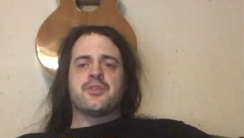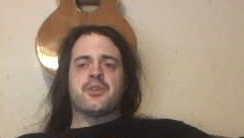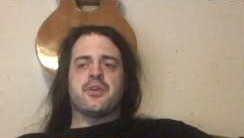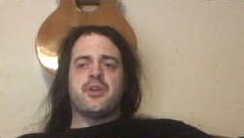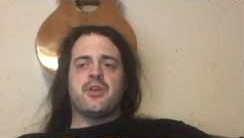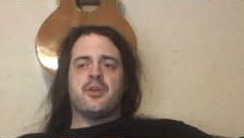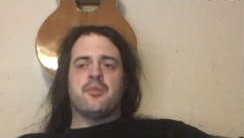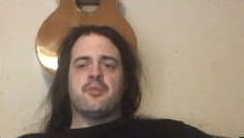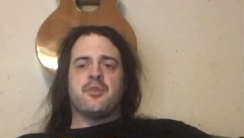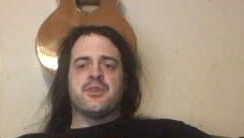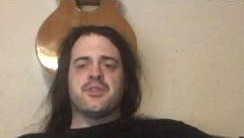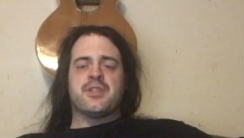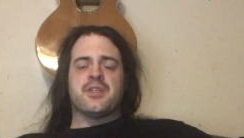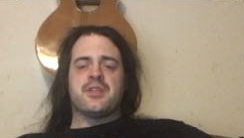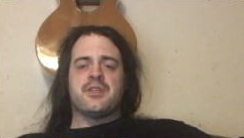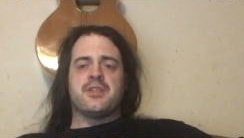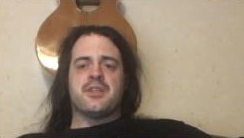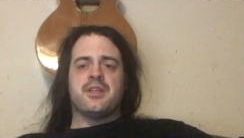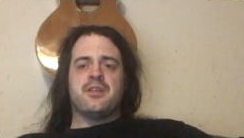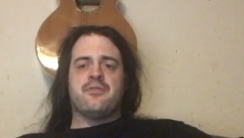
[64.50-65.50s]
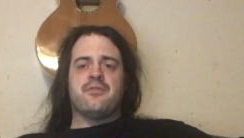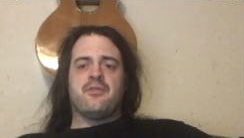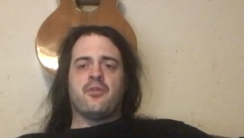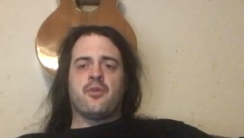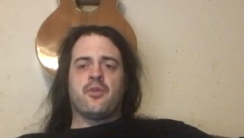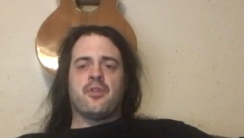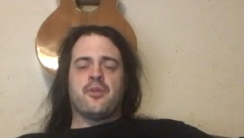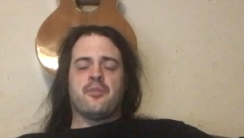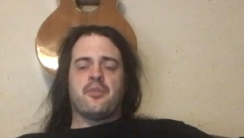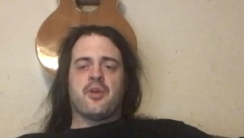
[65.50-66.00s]
are here presented
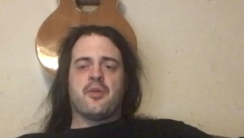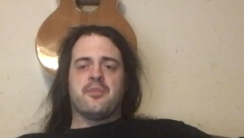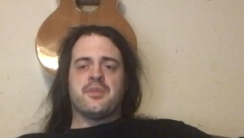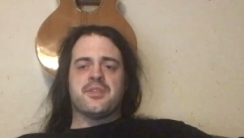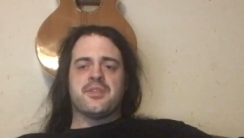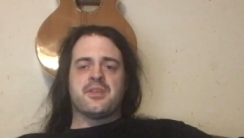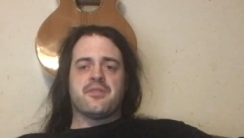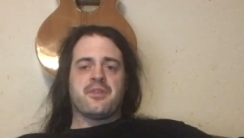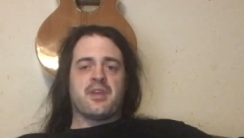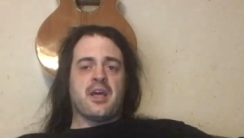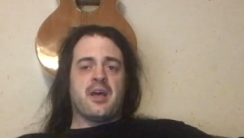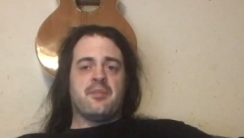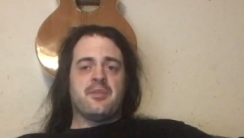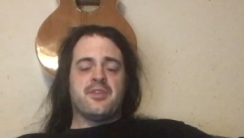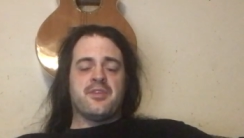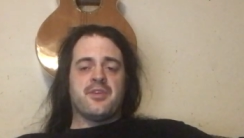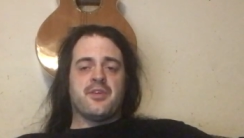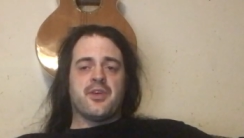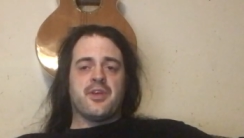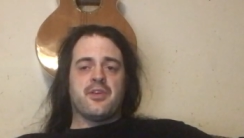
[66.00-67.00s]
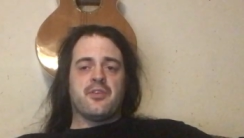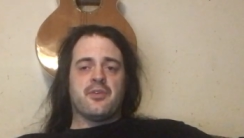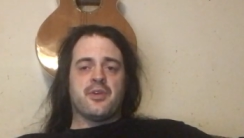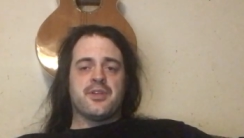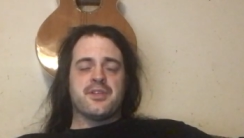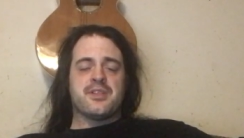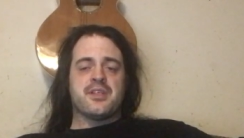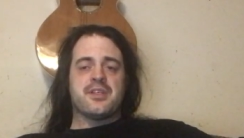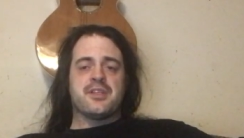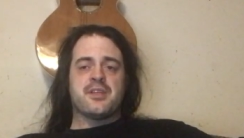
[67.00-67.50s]
for the purpose of commentary and
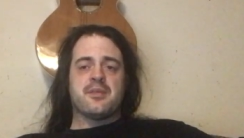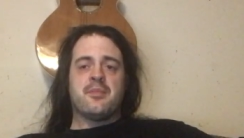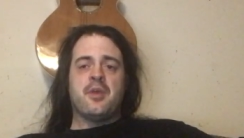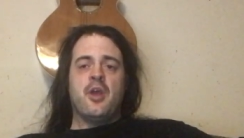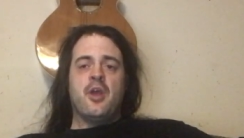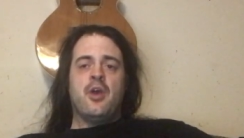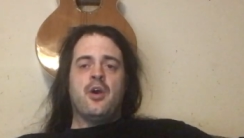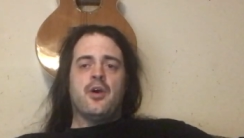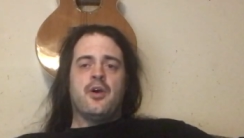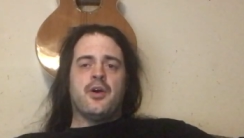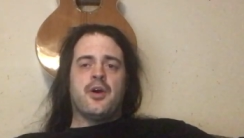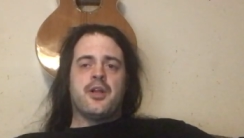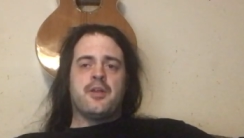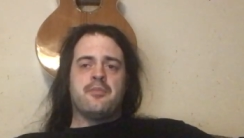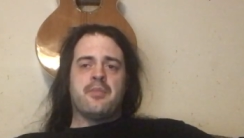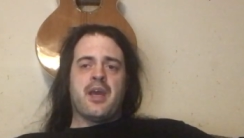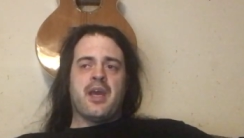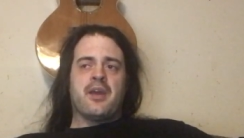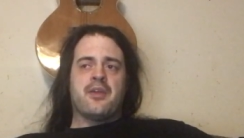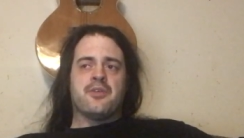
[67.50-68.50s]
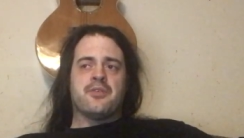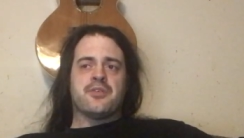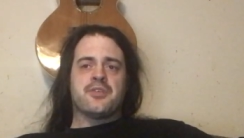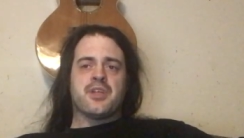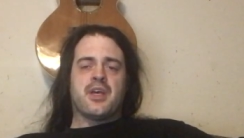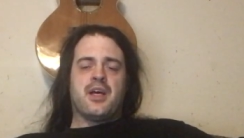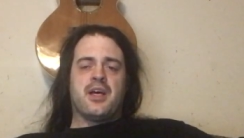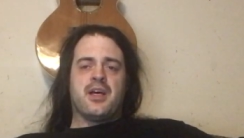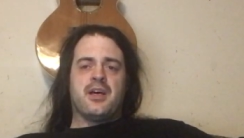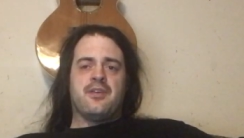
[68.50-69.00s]
criticism on matters
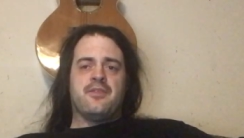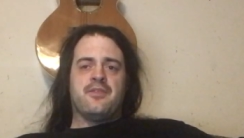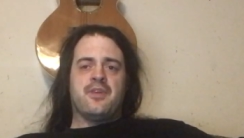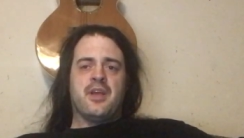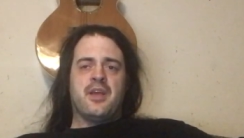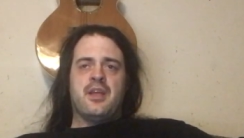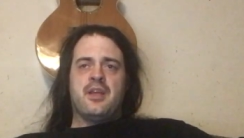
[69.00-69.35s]
of